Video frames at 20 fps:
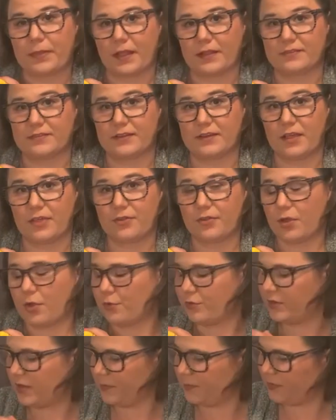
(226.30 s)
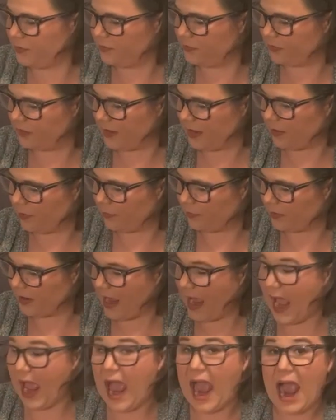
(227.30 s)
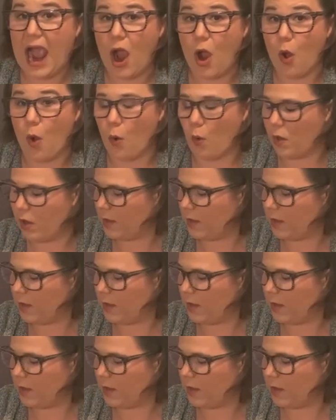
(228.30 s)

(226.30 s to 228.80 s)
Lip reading: It's another O-W sound. Owl.